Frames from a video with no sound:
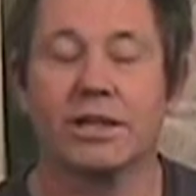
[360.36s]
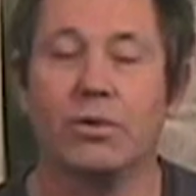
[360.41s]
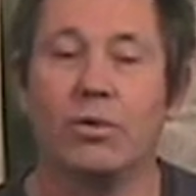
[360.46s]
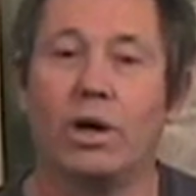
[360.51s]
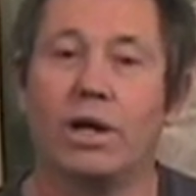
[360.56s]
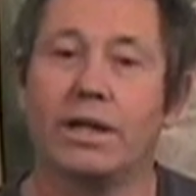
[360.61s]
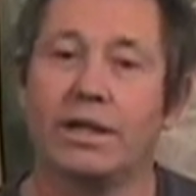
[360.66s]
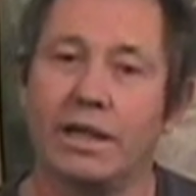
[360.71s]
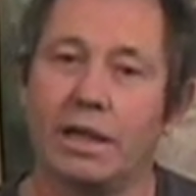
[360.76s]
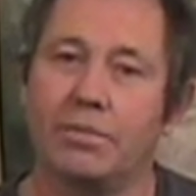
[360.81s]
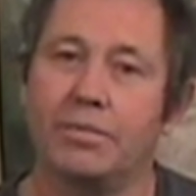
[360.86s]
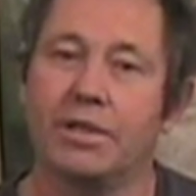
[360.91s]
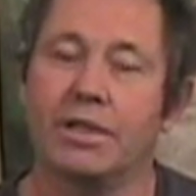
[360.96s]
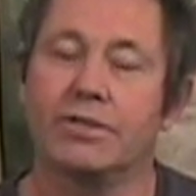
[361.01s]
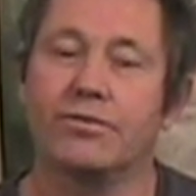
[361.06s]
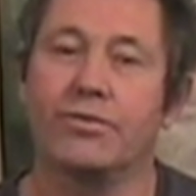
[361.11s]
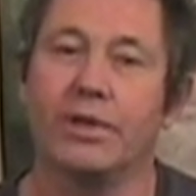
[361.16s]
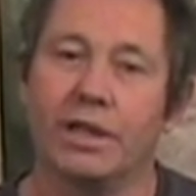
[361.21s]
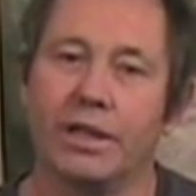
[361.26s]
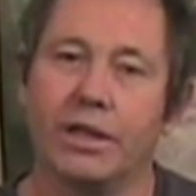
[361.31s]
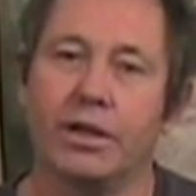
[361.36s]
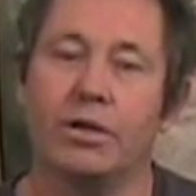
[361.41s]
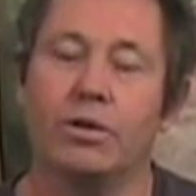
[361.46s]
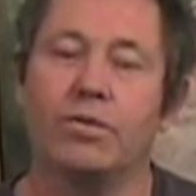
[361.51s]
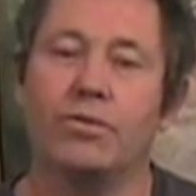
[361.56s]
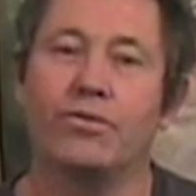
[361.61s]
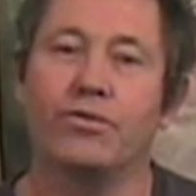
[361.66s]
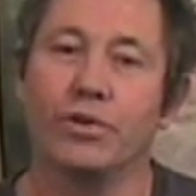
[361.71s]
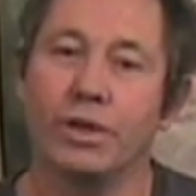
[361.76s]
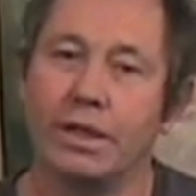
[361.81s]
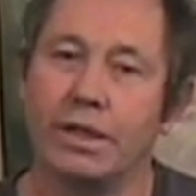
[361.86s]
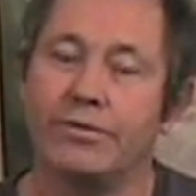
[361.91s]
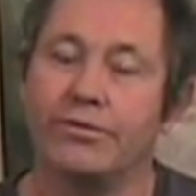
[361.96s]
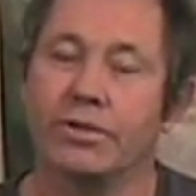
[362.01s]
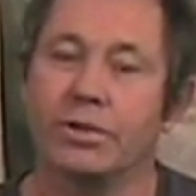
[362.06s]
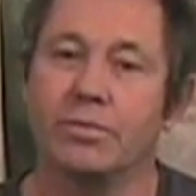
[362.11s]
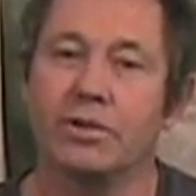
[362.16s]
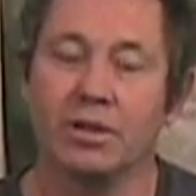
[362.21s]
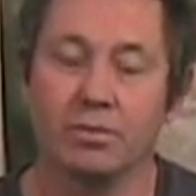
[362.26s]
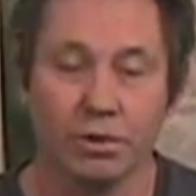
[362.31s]
want to keep this video free
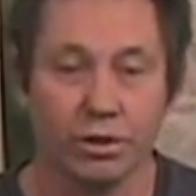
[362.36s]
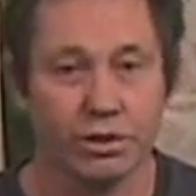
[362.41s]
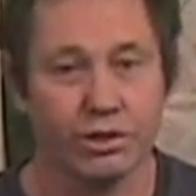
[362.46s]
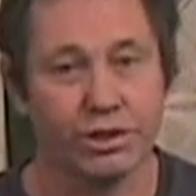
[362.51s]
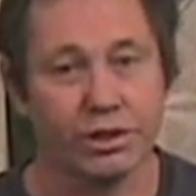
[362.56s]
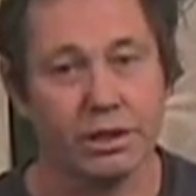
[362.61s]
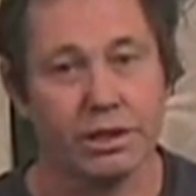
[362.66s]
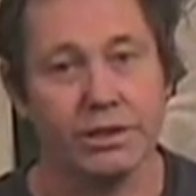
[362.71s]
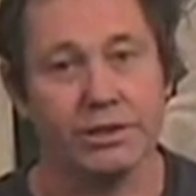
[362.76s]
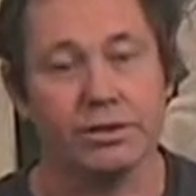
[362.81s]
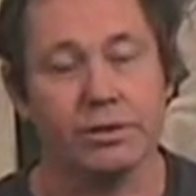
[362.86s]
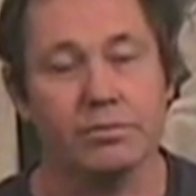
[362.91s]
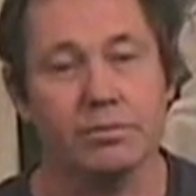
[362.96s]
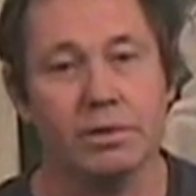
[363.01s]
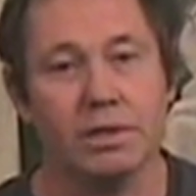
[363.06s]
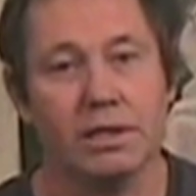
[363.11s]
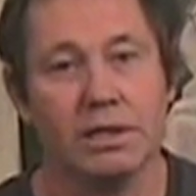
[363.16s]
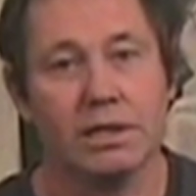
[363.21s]
from commercialism